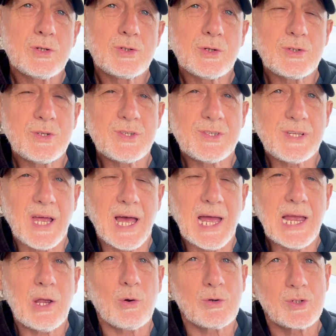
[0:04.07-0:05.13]
Should you
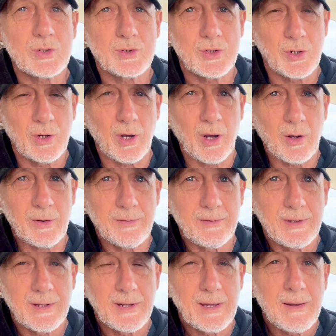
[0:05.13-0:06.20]
stay or should you go?
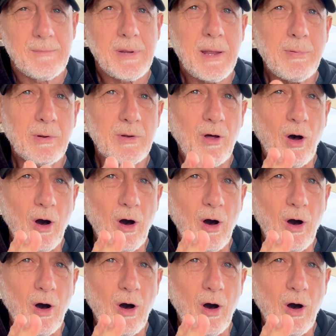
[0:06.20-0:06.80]
People